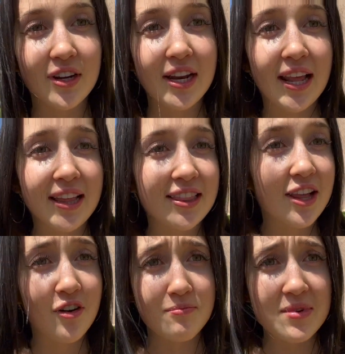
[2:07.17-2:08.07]
and I
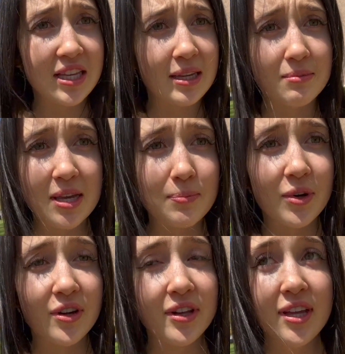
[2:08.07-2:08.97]
love meeting
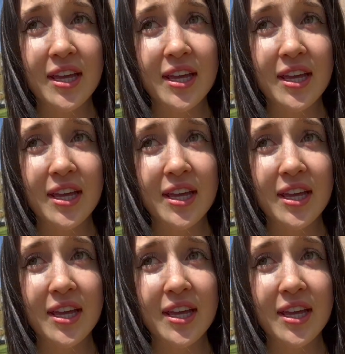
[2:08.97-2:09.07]
people.